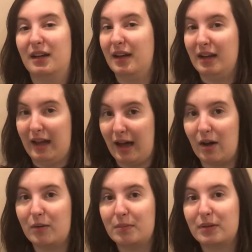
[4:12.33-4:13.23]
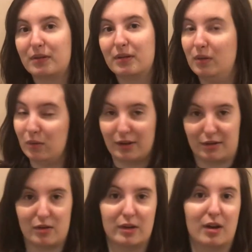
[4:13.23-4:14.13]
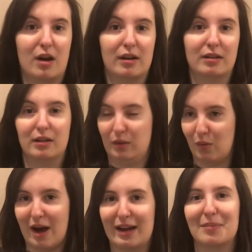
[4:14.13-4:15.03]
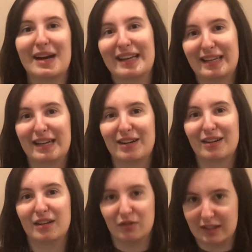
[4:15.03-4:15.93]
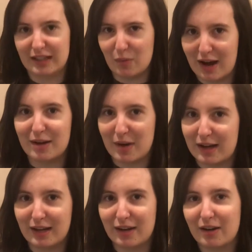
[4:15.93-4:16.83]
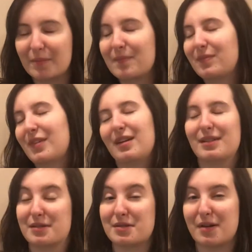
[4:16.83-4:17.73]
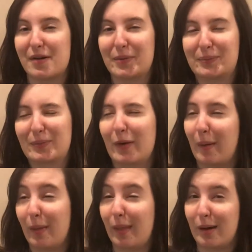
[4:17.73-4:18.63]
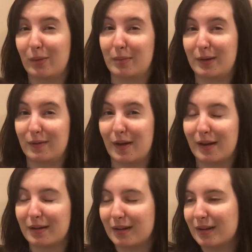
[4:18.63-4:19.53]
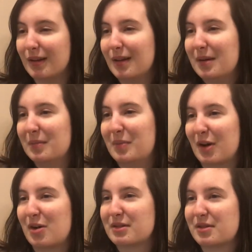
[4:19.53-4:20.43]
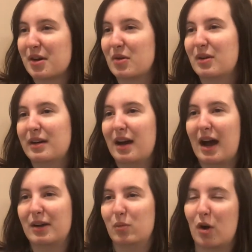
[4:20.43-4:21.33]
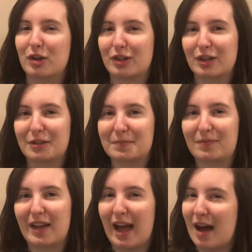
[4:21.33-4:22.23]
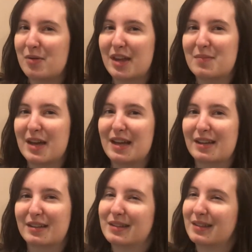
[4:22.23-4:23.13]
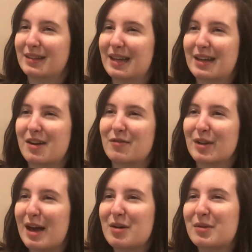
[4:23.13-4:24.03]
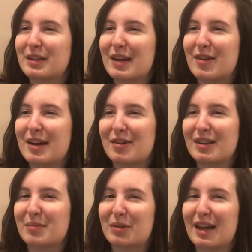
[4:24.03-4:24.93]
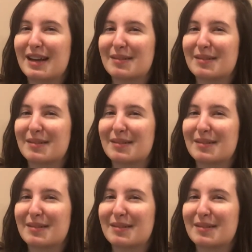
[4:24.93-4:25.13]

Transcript: help? What's going on? Why am I here? Really, why am I here? So, that would be fun. But also, I'd wonder how they make Nick an unreliable narrator in the play.